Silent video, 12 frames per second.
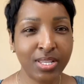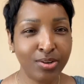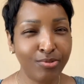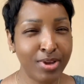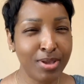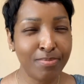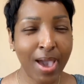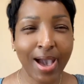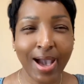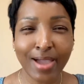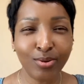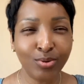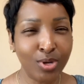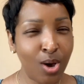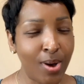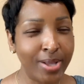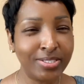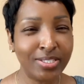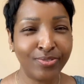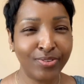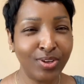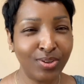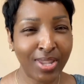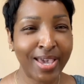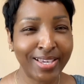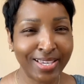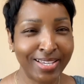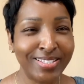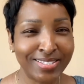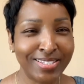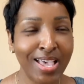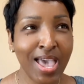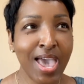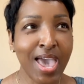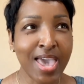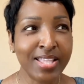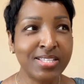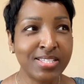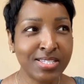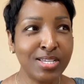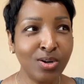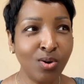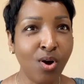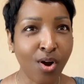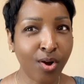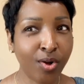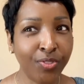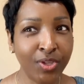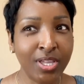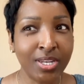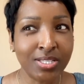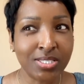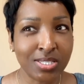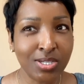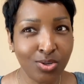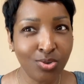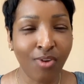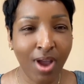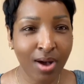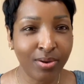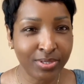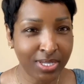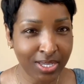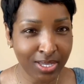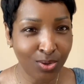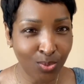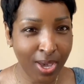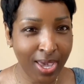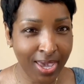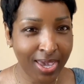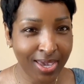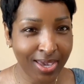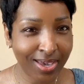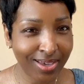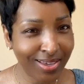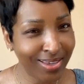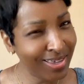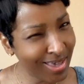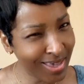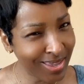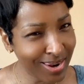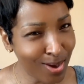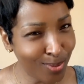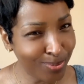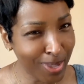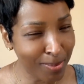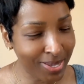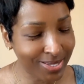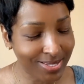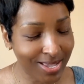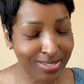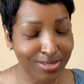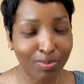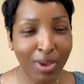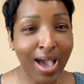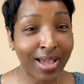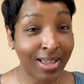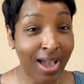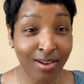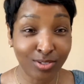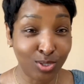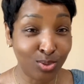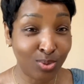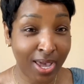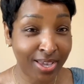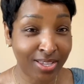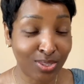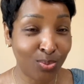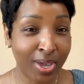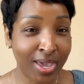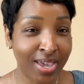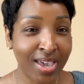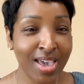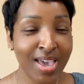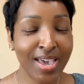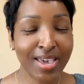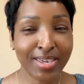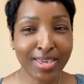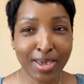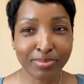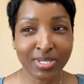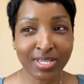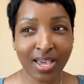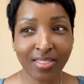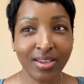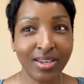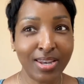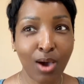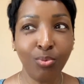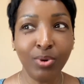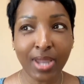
the green bag. I don't know. I just feel like it's still earthy and it's still grounded in a way. And I hope that makes sense. But I do like the way it came together, and I would